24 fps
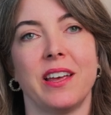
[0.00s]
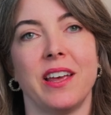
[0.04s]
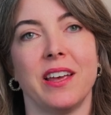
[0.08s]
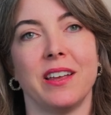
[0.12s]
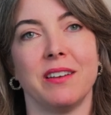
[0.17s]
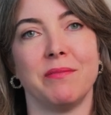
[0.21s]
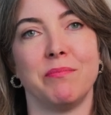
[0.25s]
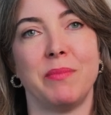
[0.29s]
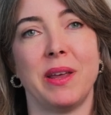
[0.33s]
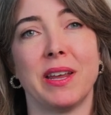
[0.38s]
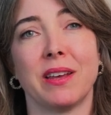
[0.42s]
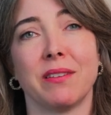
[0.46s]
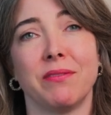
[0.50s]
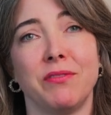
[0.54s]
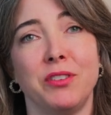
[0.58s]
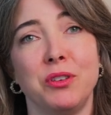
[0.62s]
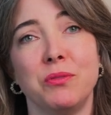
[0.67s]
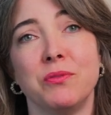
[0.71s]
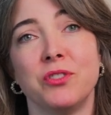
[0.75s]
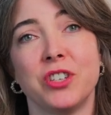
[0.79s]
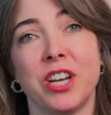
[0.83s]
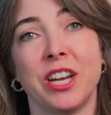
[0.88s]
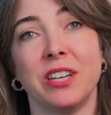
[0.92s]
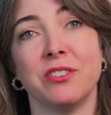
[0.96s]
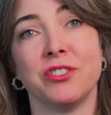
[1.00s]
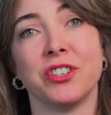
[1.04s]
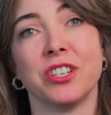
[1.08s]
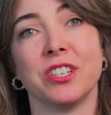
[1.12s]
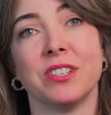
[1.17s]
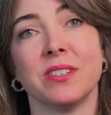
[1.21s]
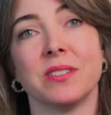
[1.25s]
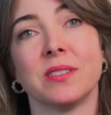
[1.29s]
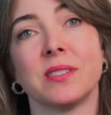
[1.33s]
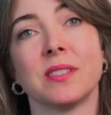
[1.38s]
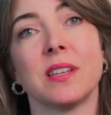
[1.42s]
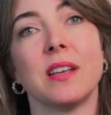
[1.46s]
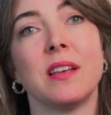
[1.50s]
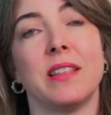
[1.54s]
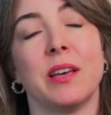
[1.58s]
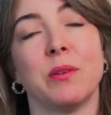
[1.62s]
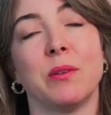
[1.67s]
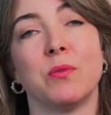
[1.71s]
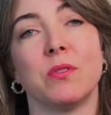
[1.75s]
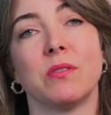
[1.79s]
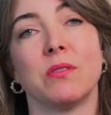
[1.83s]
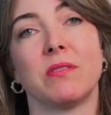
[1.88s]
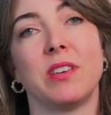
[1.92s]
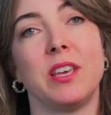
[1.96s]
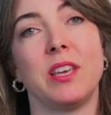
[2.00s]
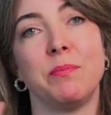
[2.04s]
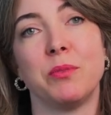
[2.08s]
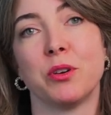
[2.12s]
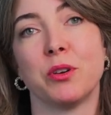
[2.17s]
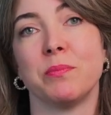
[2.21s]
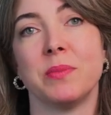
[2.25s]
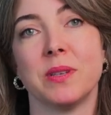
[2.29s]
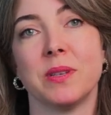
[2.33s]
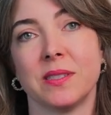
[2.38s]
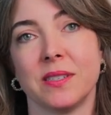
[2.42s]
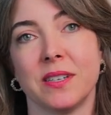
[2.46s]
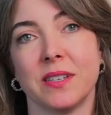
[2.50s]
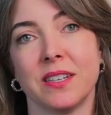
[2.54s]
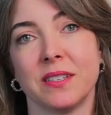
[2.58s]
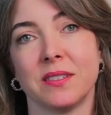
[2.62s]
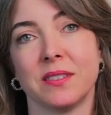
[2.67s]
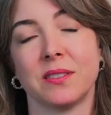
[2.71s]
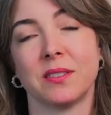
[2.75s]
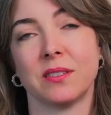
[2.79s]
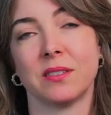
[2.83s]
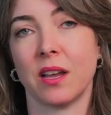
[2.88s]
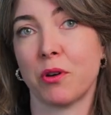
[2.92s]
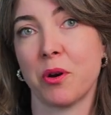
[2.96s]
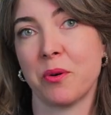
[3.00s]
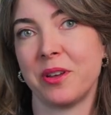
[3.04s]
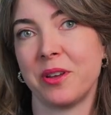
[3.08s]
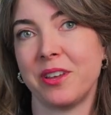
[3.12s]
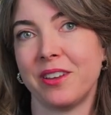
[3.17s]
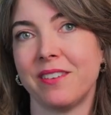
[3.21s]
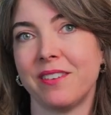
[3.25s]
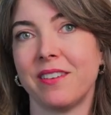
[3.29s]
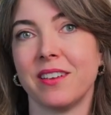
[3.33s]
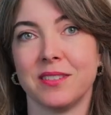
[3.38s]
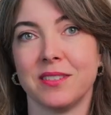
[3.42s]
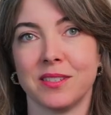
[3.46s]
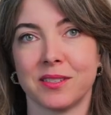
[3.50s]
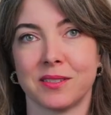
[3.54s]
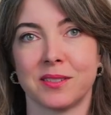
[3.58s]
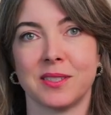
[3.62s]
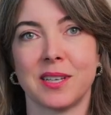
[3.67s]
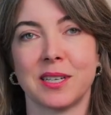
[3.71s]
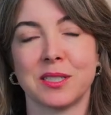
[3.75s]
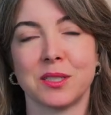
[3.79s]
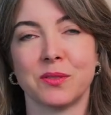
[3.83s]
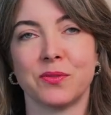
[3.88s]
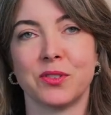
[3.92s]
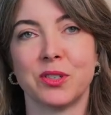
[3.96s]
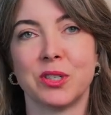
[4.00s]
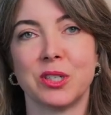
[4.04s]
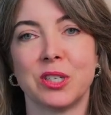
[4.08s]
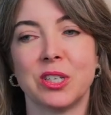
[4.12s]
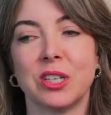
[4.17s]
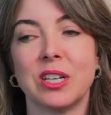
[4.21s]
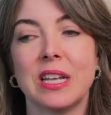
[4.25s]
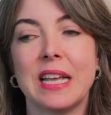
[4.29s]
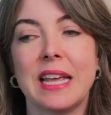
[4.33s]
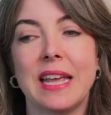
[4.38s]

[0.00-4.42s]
and make a few changes that will keep your business growing and successful,